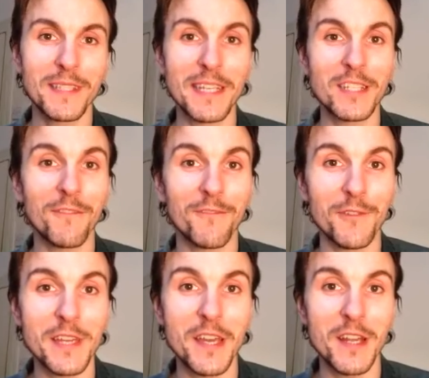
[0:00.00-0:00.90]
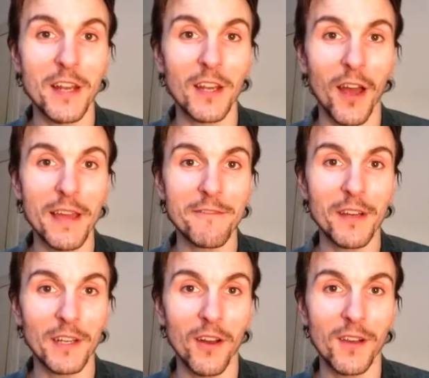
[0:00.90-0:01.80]
teach a free live
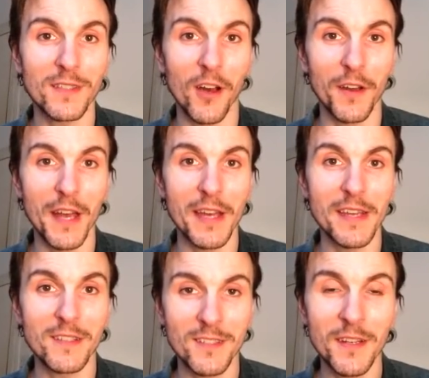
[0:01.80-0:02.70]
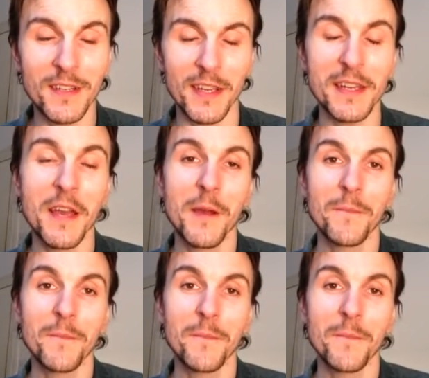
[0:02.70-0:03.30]
class on a Sunday,